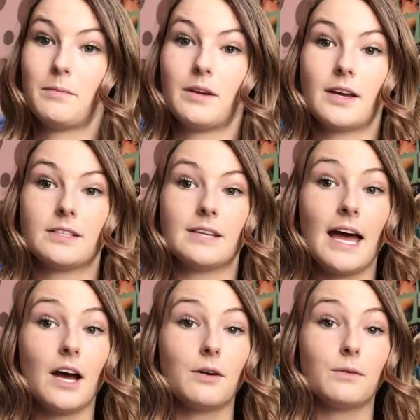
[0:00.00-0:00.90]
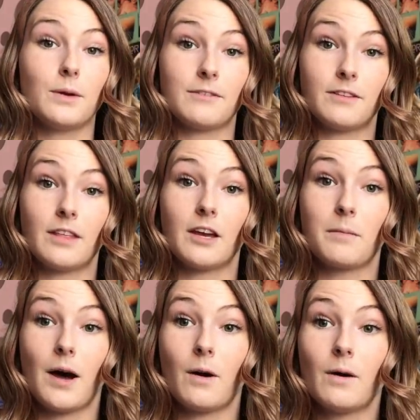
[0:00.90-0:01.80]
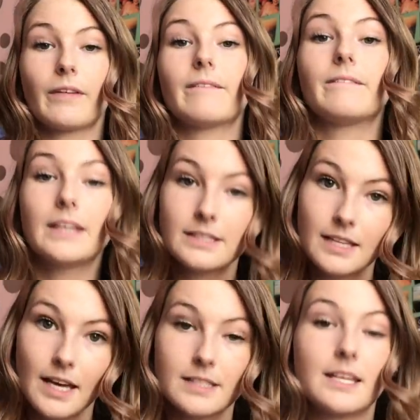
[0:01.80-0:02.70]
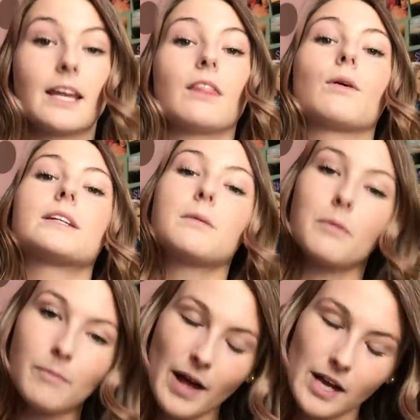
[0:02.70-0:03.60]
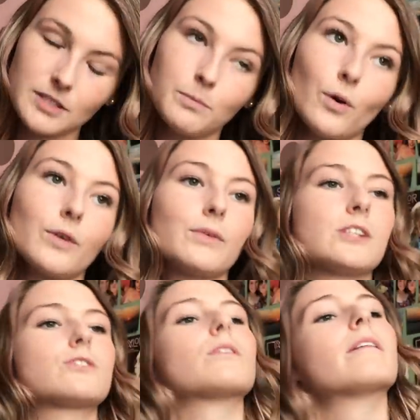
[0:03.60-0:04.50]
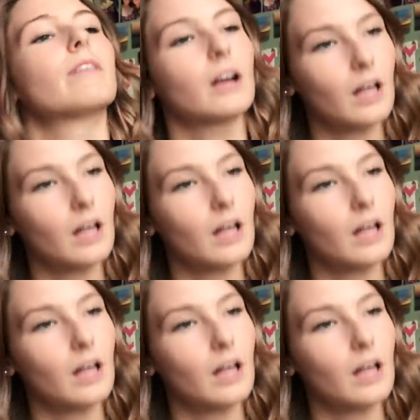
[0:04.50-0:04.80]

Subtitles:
because now you have to think about visas, getting the right type of passport, registering for